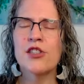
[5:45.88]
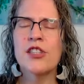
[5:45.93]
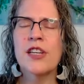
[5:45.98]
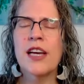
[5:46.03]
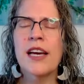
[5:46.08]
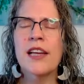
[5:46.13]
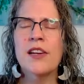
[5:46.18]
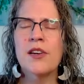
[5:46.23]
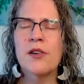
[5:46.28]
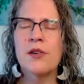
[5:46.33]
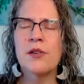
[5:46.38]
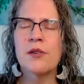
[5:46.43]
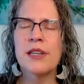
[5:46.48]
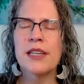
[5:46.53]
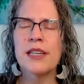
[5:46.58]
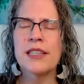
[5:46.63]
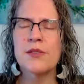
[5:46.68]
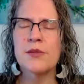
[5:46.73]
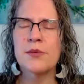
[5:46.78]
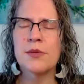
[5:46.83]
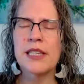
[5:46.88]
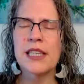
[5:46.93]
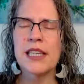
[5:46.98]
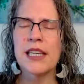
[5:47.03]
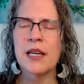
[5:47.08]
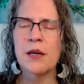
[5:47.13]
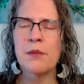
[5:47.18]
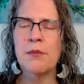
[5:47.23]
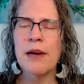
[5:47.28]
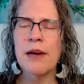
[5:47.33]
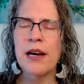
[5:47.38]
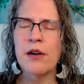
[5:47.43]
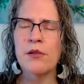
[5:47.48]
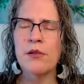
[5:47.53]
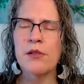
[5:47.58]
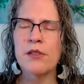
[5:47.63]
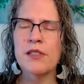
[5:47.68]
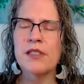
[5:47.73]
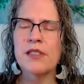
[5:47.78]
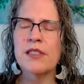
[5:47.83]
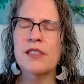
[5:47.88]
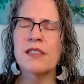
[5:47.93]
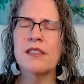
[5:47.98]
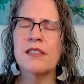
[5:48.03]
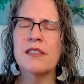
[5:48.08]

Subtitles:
Your shadow is really about